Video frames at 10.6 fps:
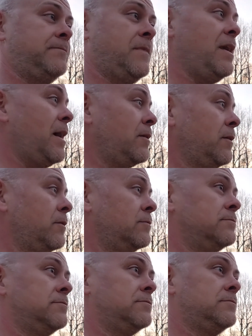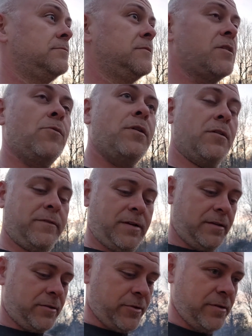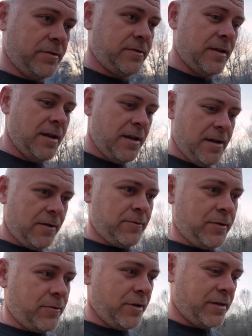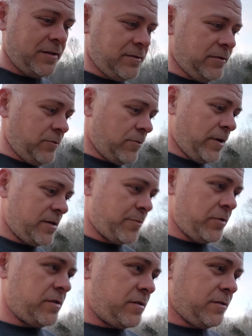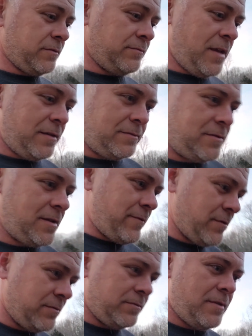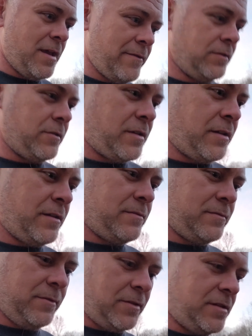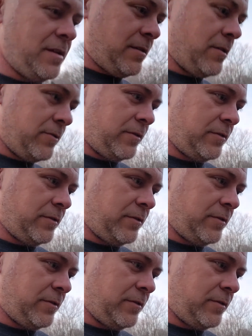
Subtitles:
Yeah, I don't know. Let's go walk over here to the trees real quick. These little Norway spruces. Let's have a look see at those.